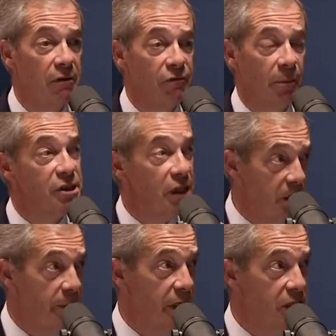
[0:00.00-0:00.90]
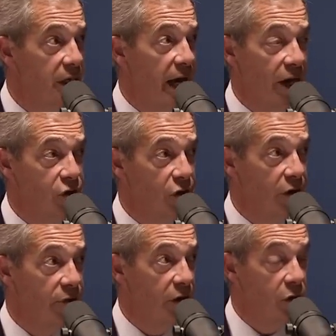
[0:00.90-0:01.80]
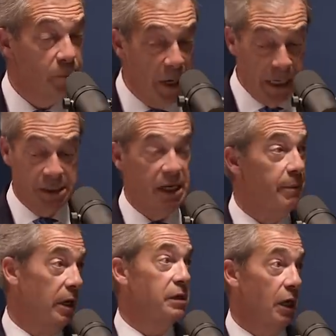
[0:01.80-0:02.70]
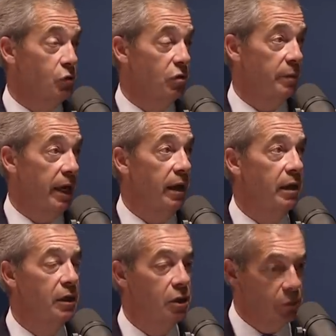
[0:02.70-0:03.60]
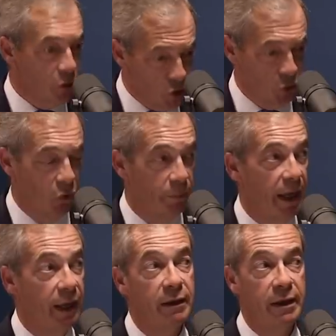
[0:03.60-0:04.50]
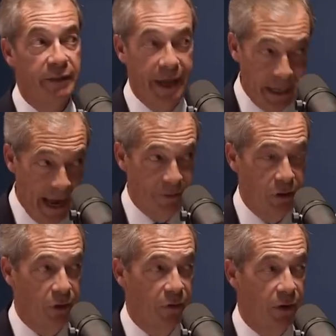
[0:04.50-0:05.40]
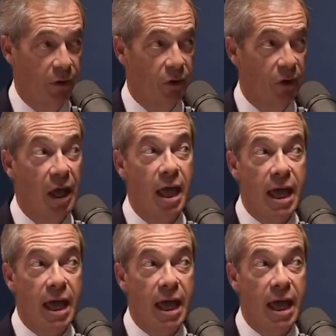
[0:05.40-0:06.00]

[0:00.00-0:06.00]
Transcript: from the city minister, Andrew Griffith, who's personally been in touch with me to assure me they're going to have a look at the law.